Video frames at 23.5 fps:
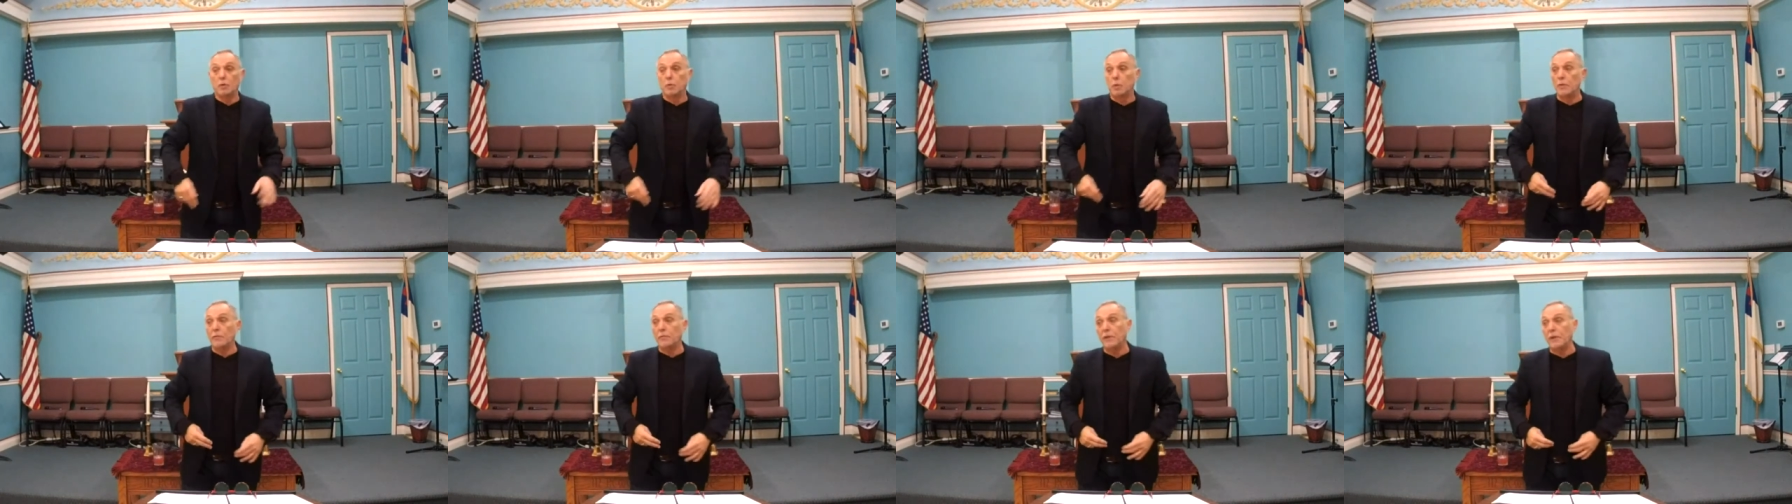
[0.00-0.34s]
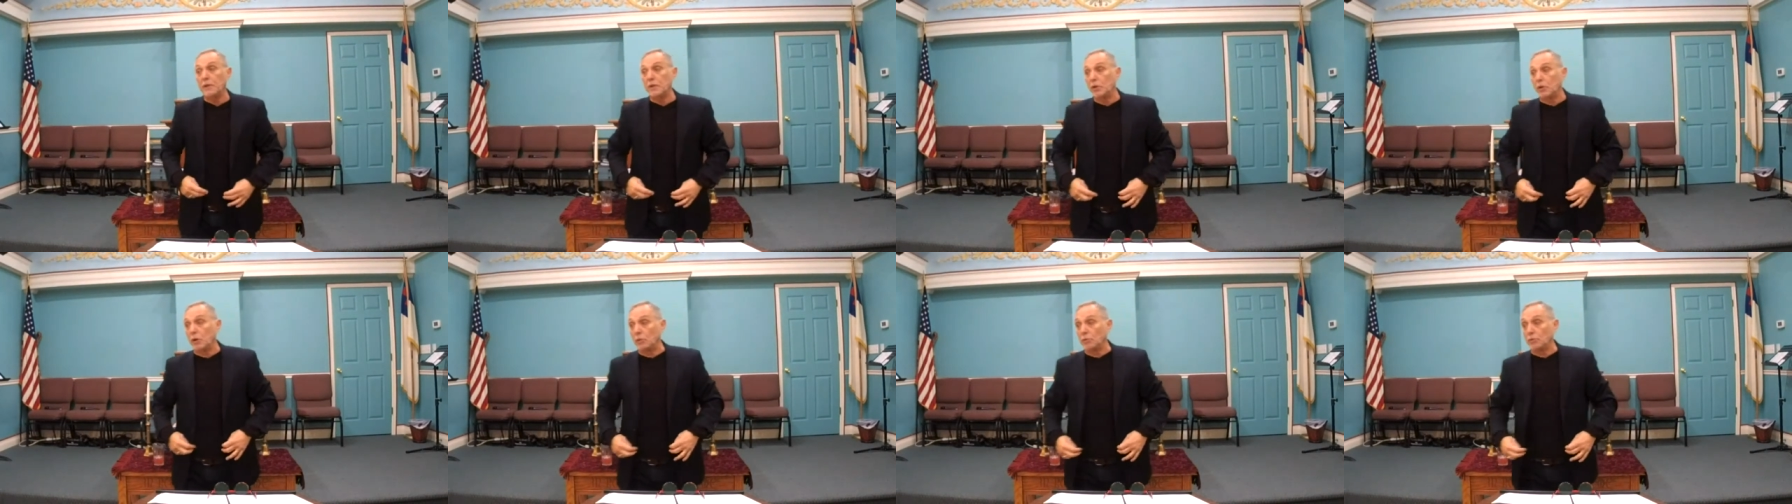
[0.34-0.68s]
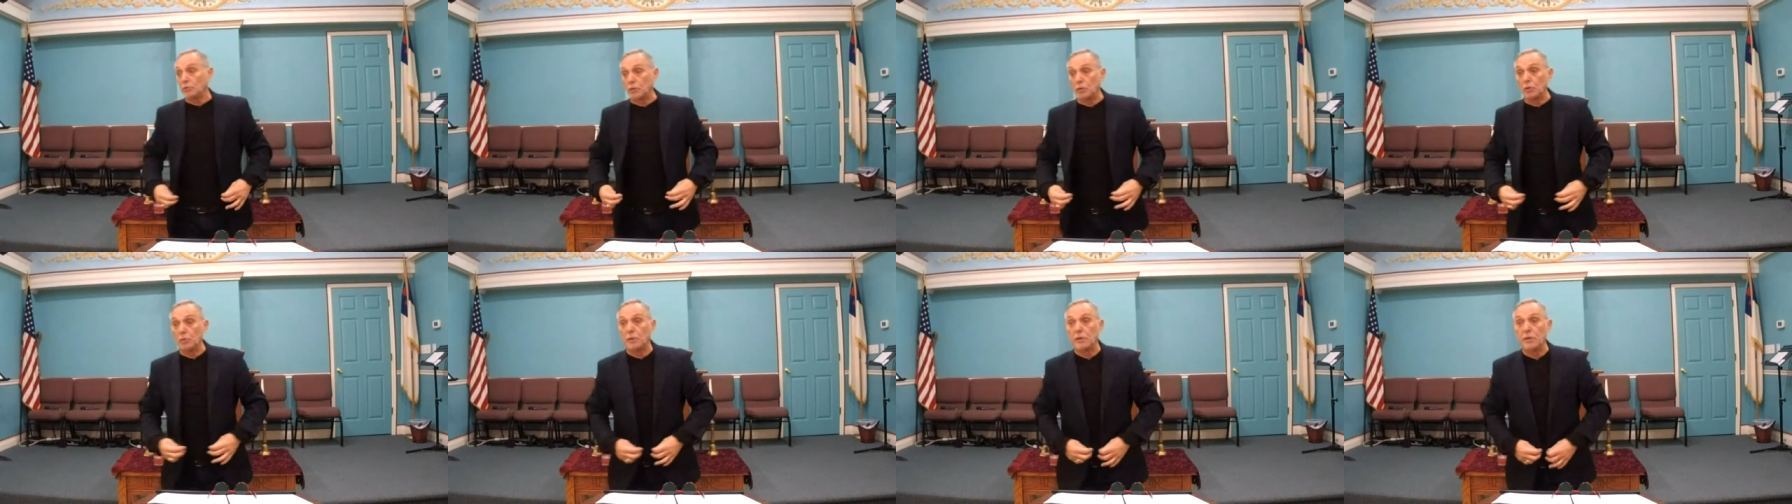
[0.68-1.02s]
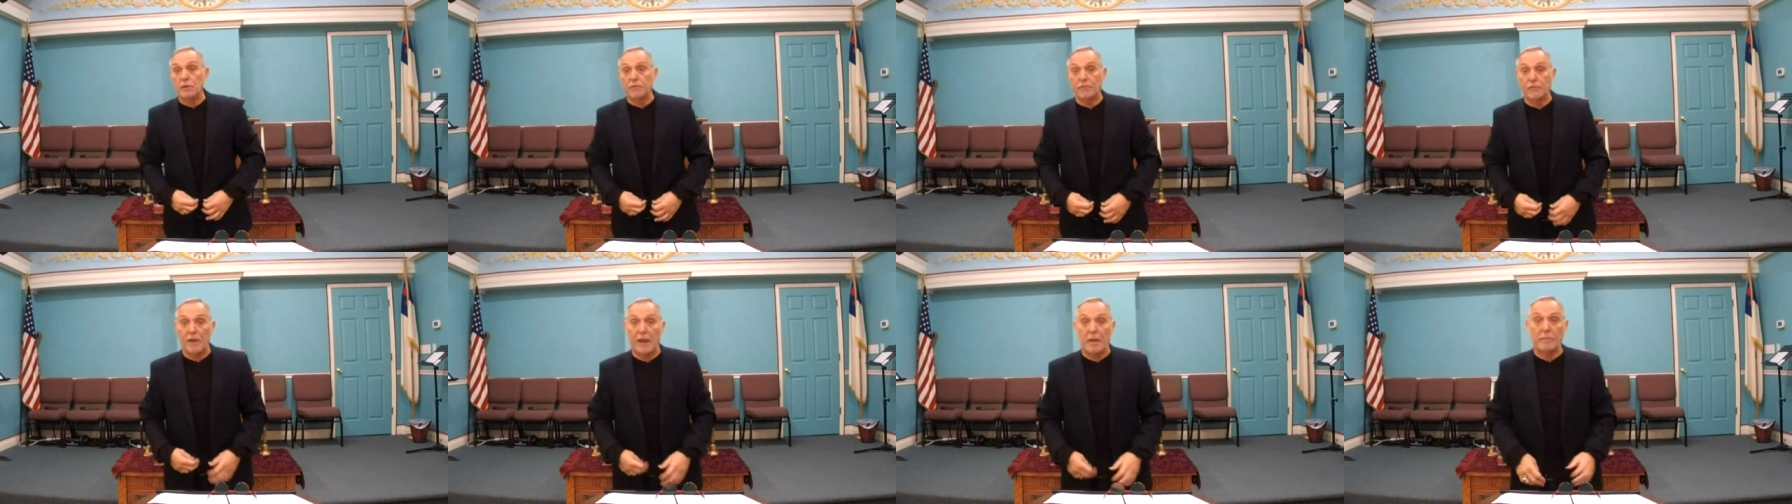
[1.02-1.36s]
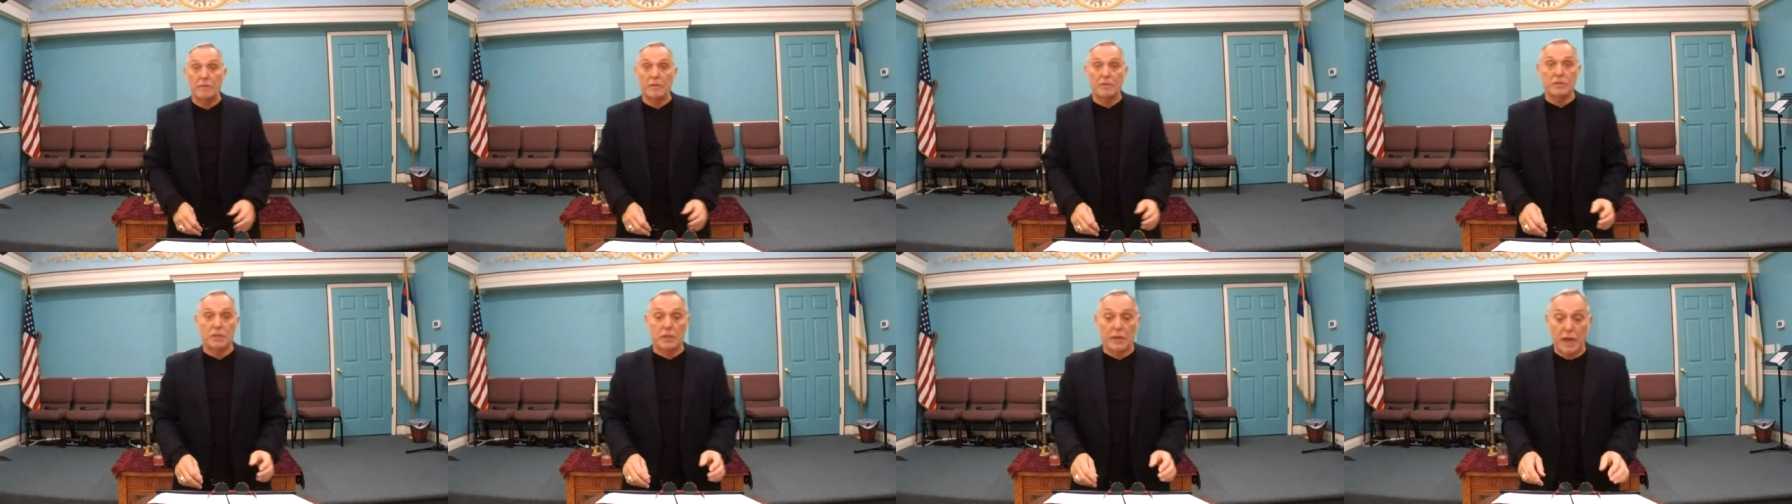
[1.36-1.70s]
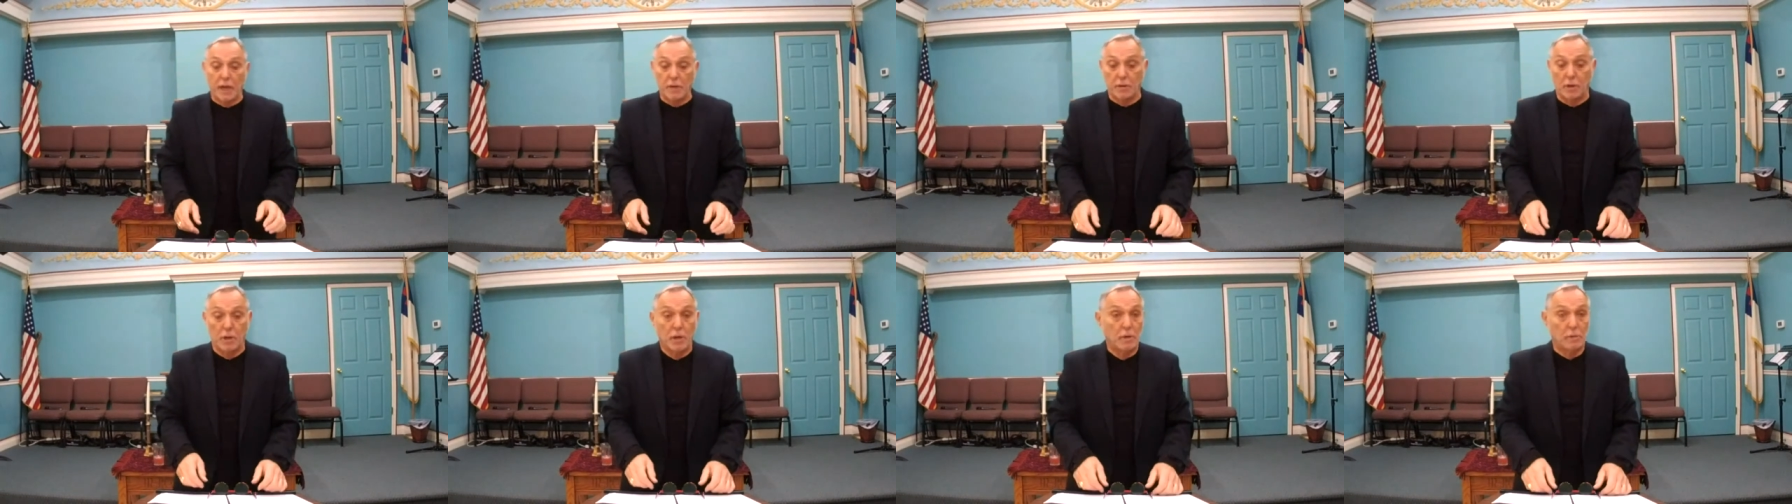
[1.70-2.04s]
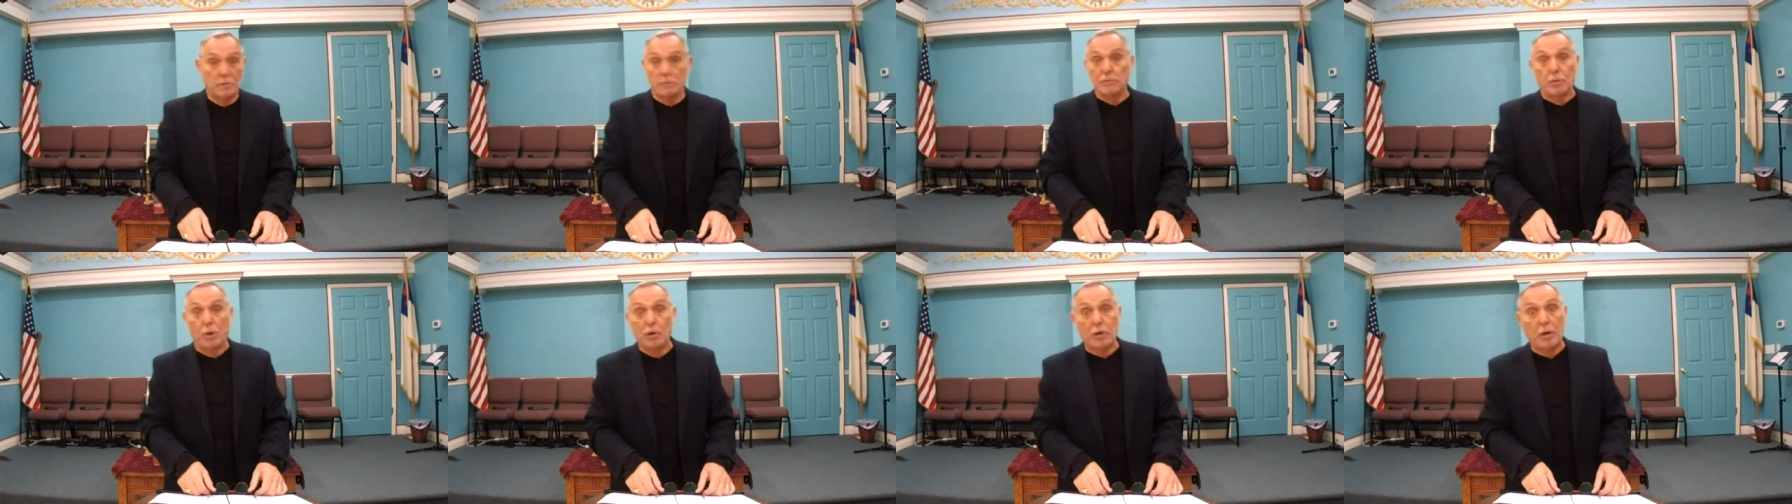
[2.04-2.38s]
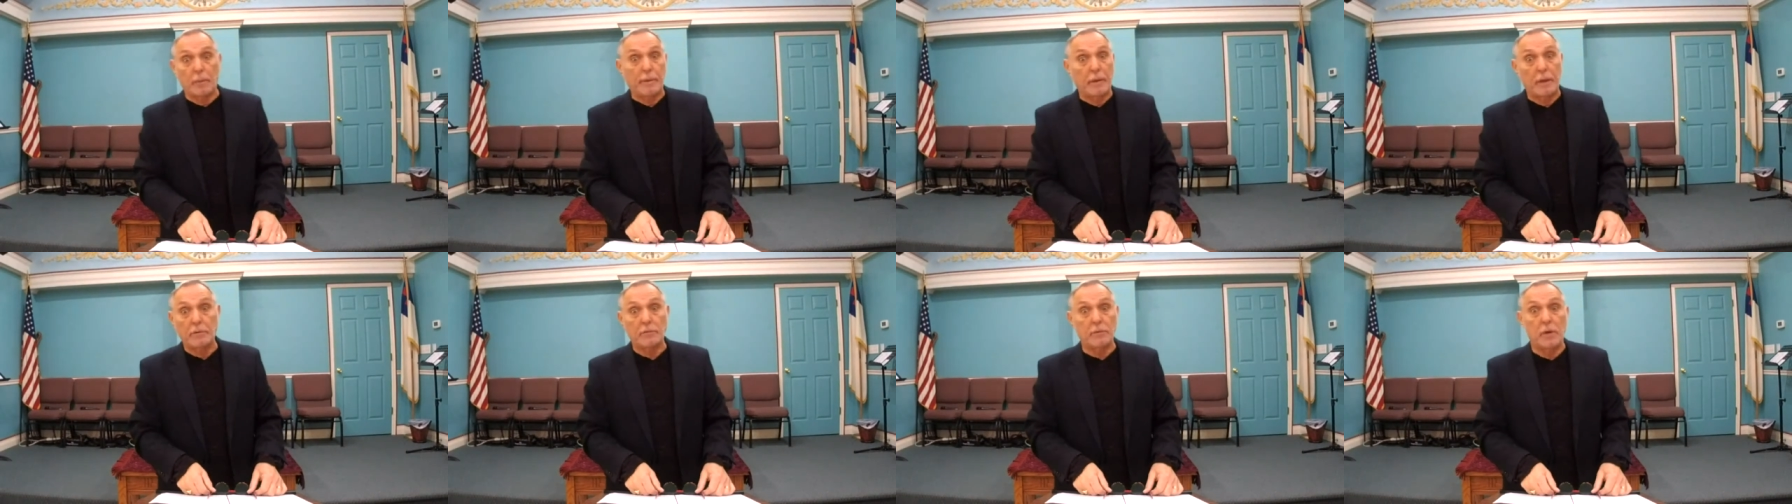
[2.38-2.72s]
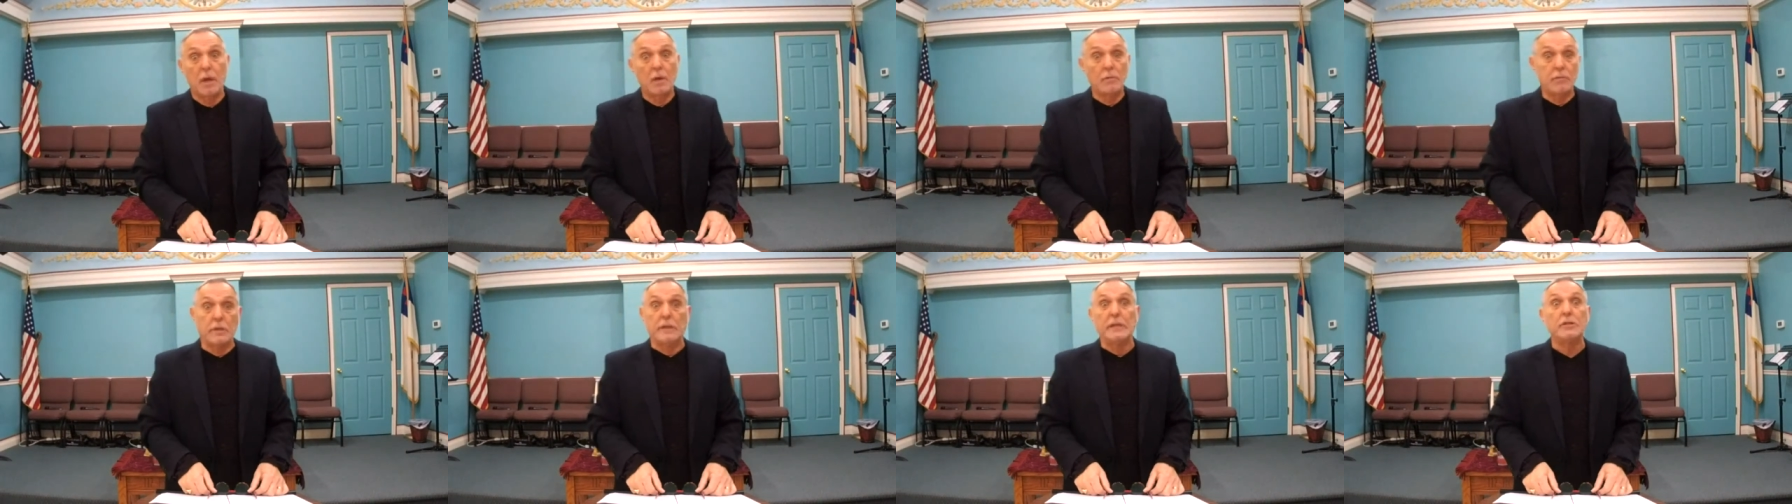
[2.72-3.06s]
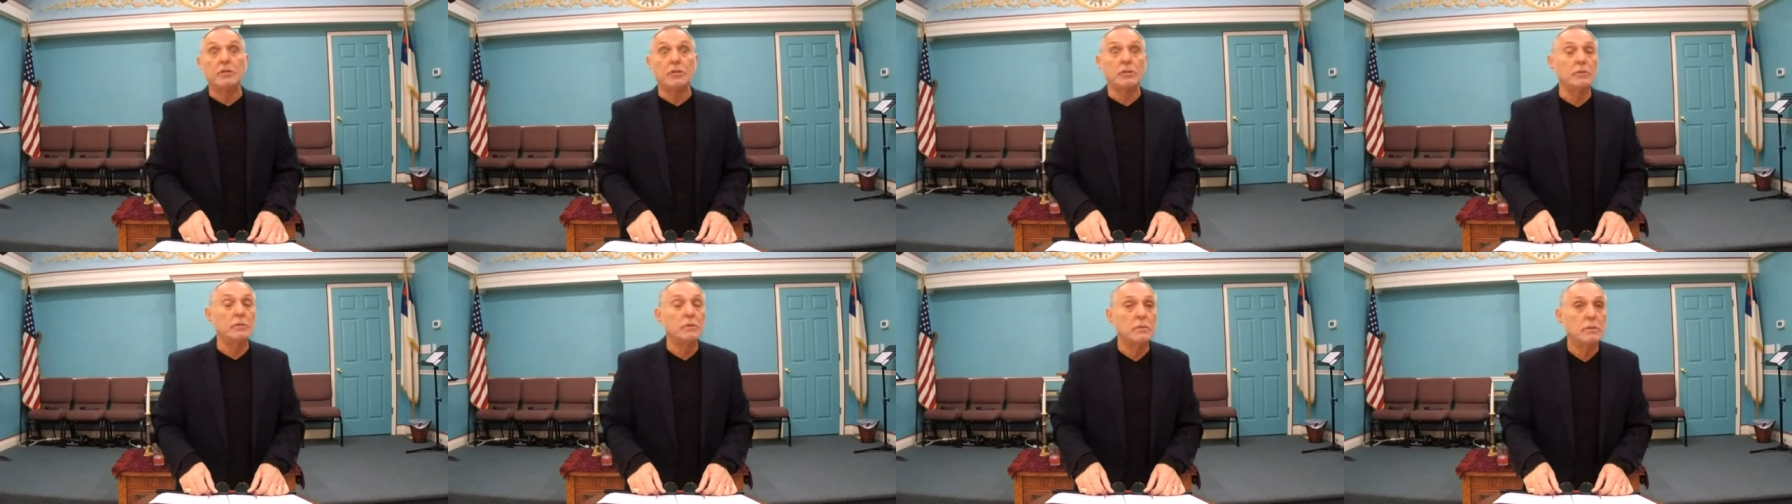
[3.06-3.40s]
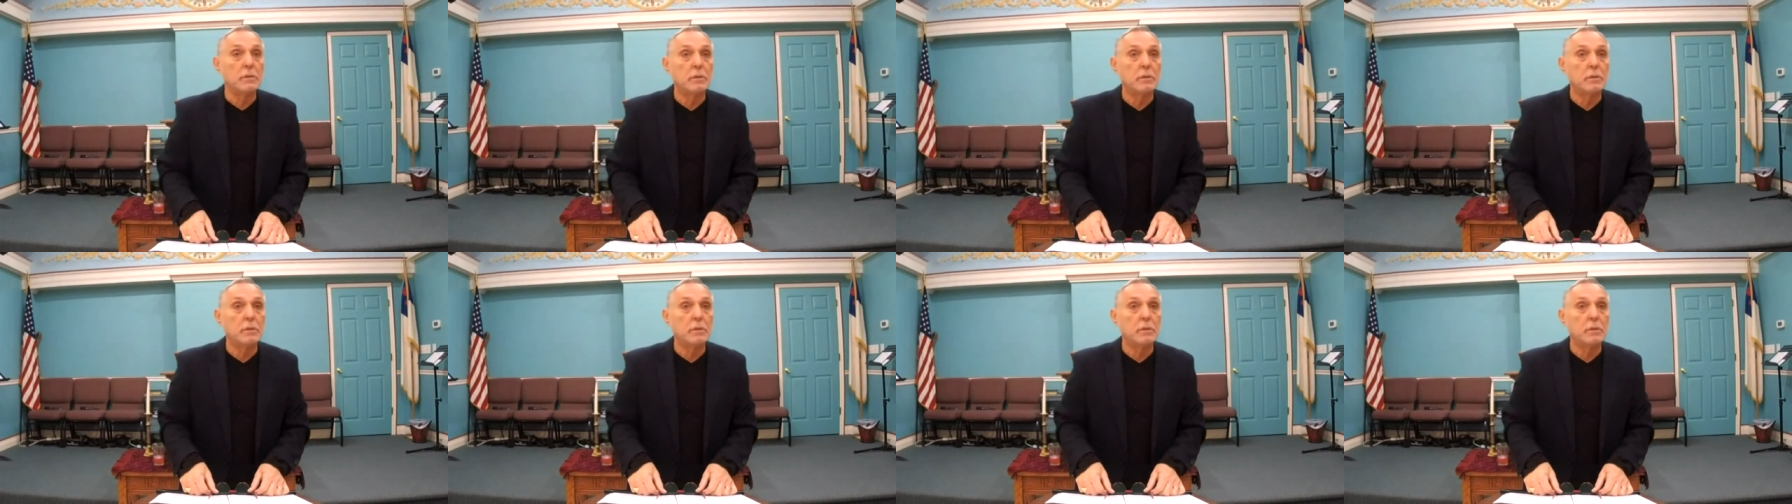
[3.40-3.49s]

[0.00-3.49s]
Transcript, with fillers: one thing you don't do when your family's together. We'll talk about religion.